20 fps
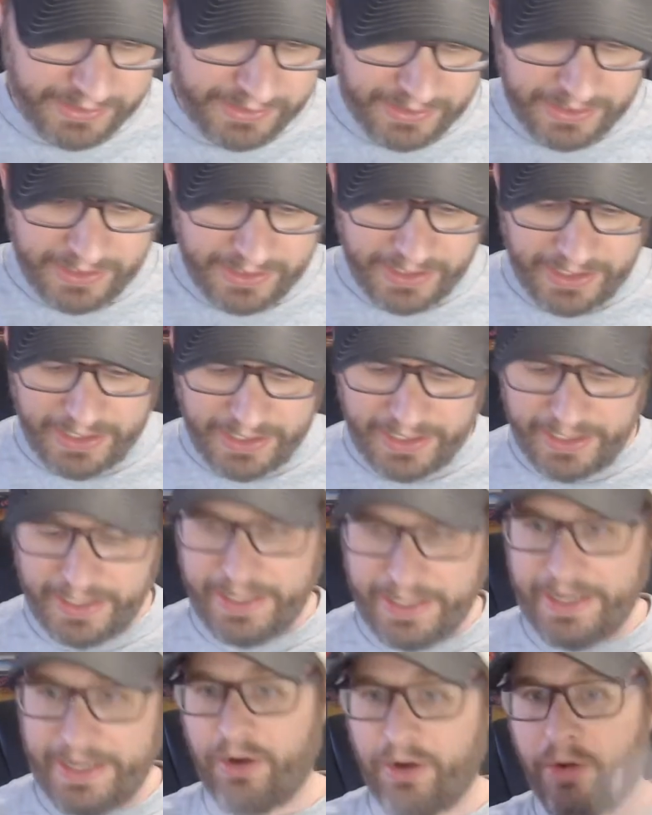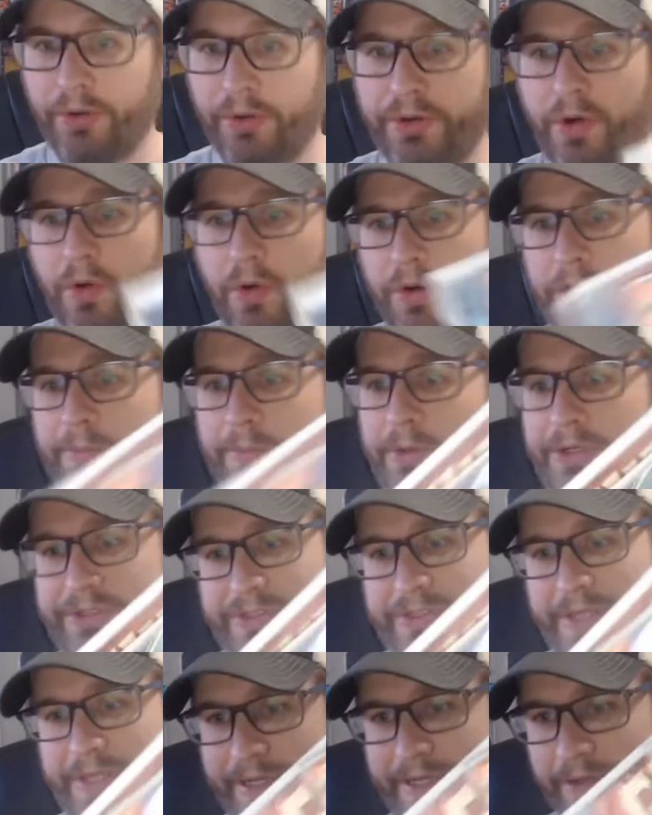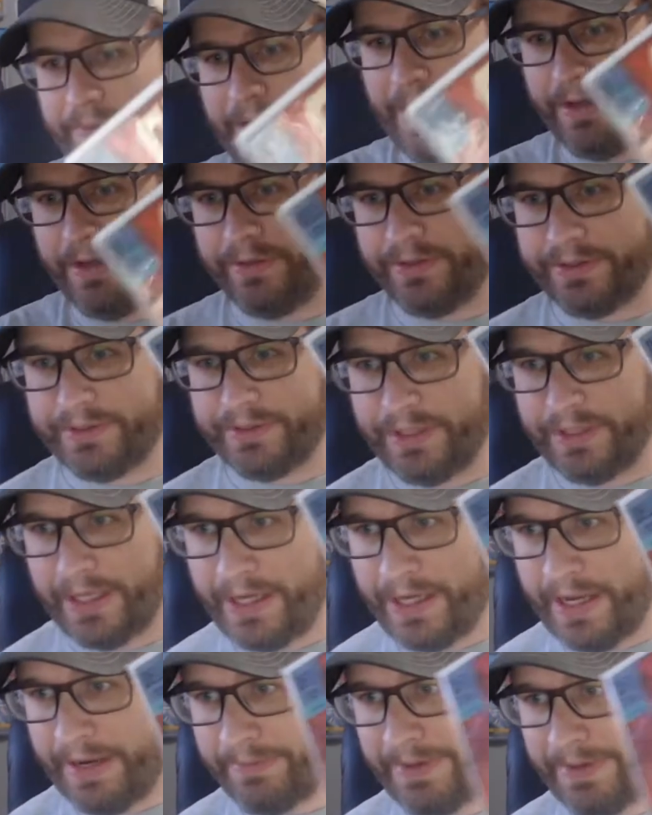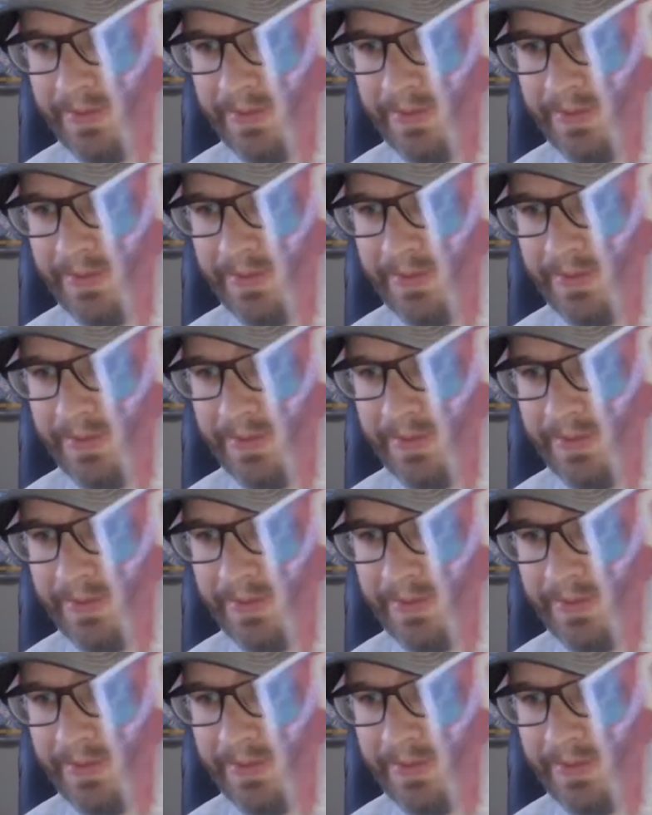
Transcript: old horror books lying around. I read